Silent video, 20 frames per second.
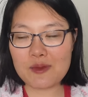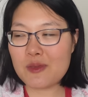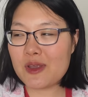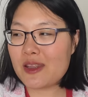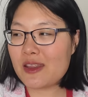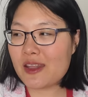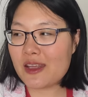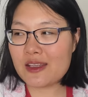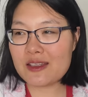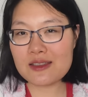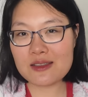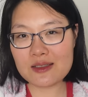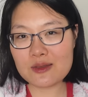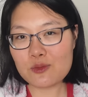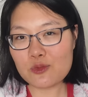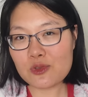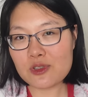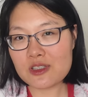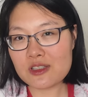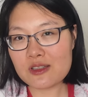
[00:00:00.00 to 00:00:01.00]
I mean, they
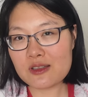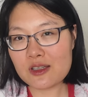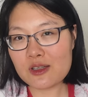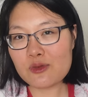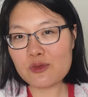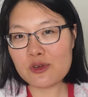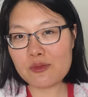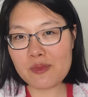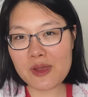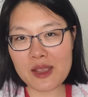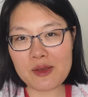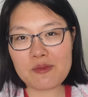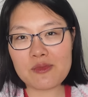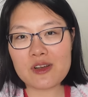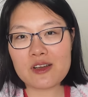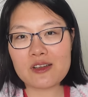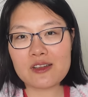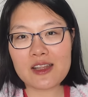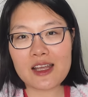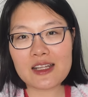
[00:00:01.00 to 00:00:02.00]
would still
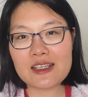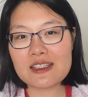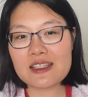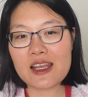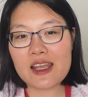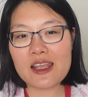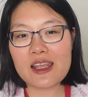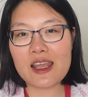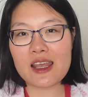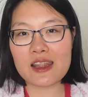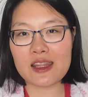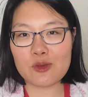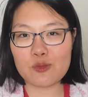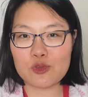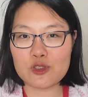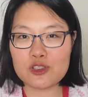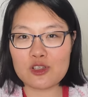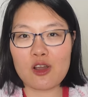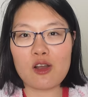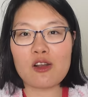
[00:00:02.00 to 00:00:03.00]
remember that day and they
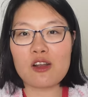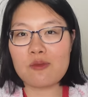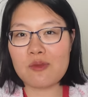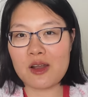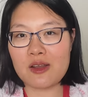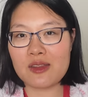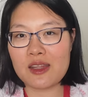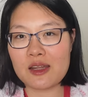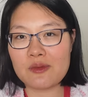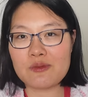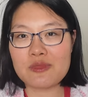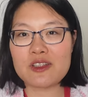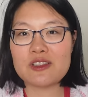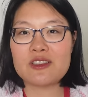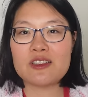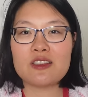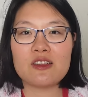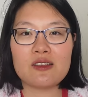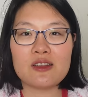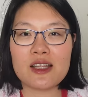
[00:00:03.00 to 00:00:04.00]
would talk about that
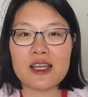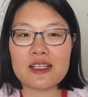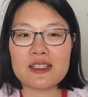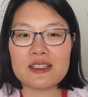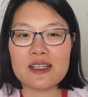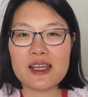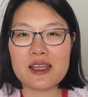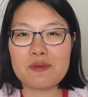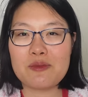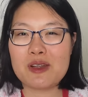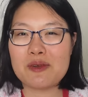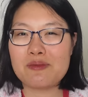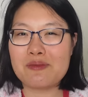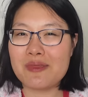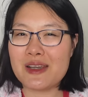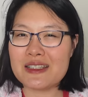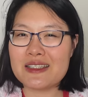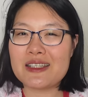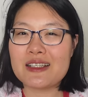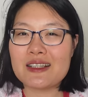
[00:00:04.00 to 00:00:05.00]
person on that day, but
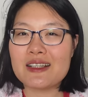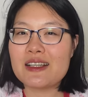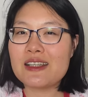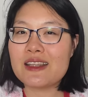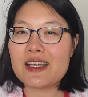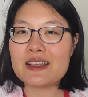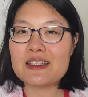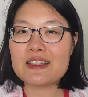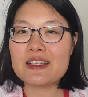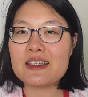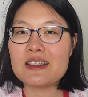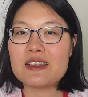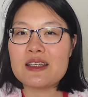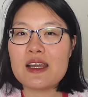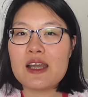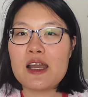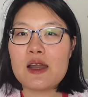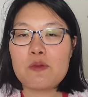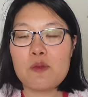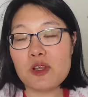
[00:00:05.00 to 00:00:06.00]
basically that's it.
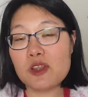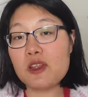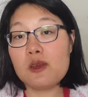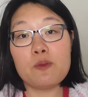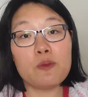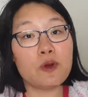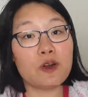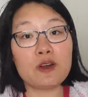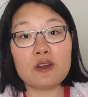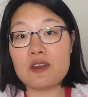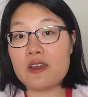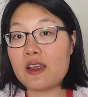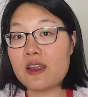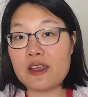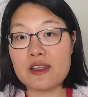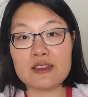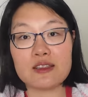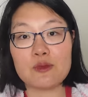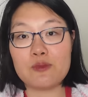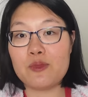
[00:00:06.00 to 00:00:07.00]
But the birthday
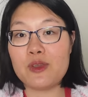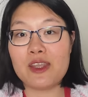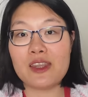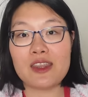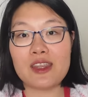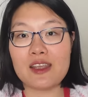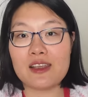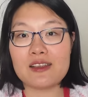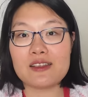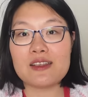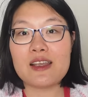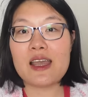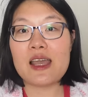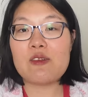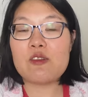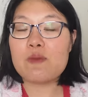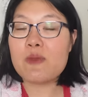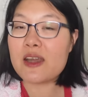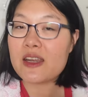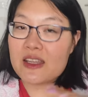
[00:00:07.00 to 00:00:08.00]
is a big thing.
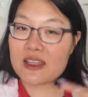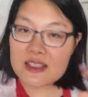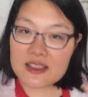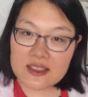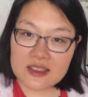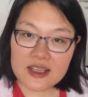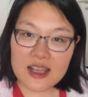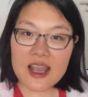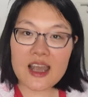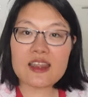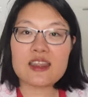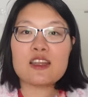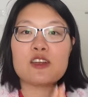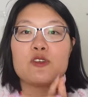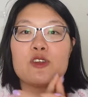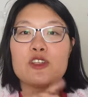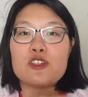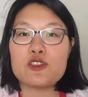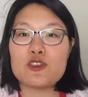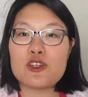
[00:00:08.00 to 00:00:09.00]
Everybody is
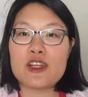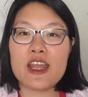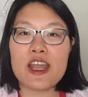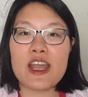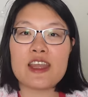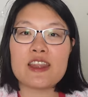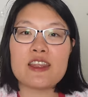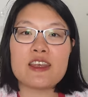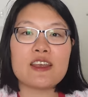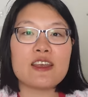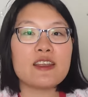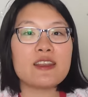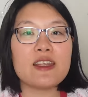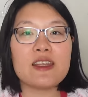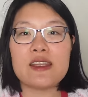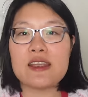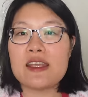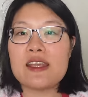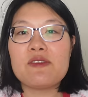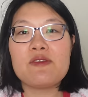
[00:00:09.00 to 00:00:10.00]
gathering together, they
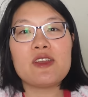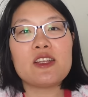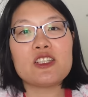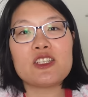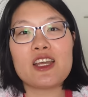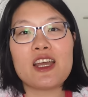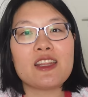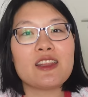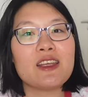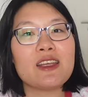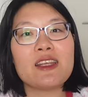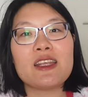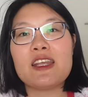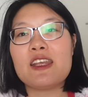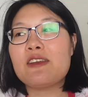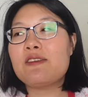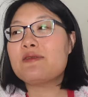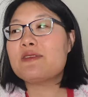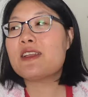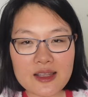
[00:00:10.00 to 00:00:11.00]
give each other
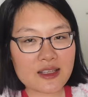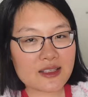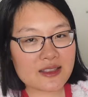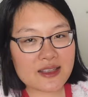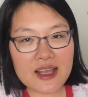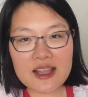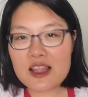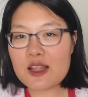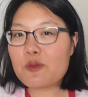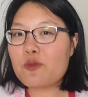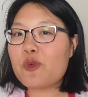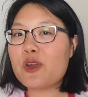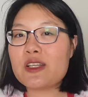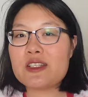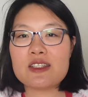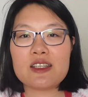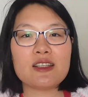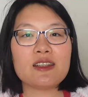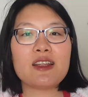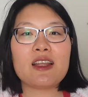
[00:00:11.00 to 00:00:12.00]
gifts, they're
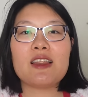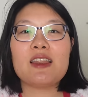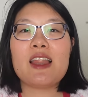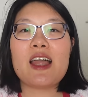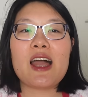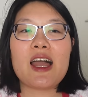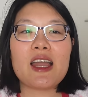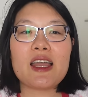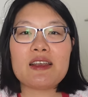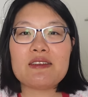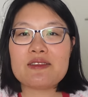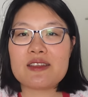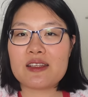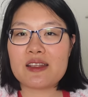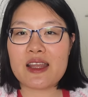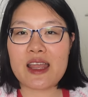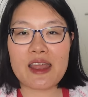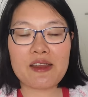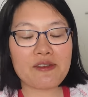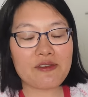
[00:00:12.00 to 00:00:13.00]
celebrating their lives, and
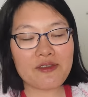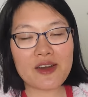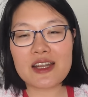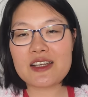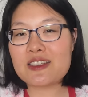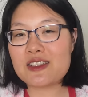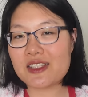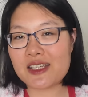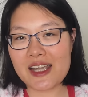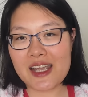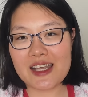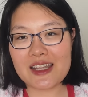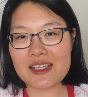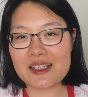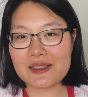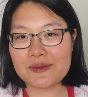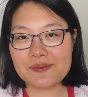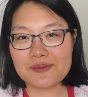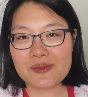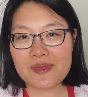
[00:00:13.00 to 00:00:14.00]
they have fun
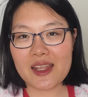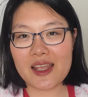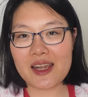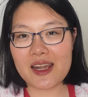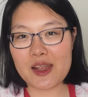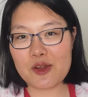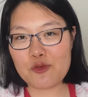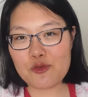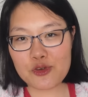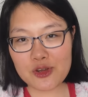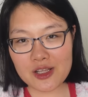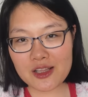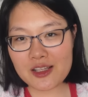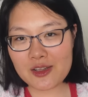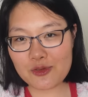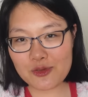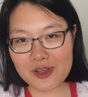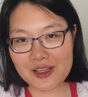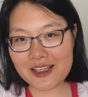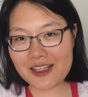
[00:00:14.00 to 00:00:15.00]
together. And I really,
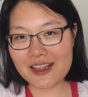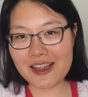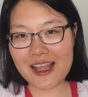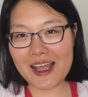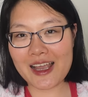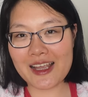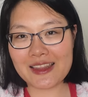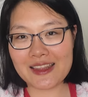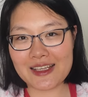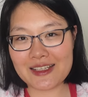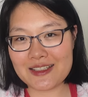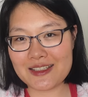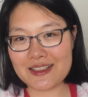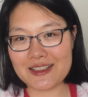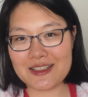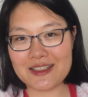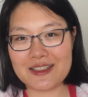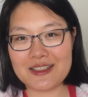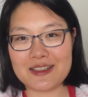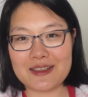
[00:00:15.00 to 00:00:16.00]
really like that
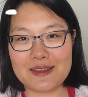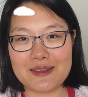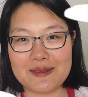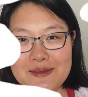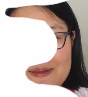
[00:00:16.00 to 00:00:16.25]
tradition.